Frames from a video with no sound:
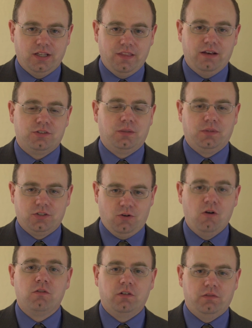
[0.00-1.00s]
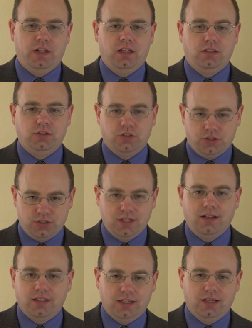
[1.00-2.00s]
And then if something's overvalued, you're
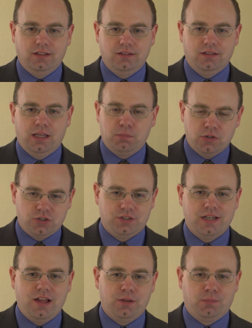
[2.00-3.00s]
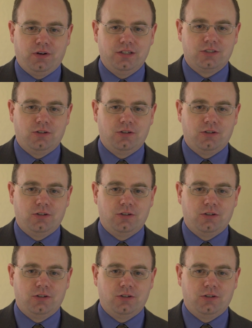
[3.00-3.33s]
selling it and that pushes down the price.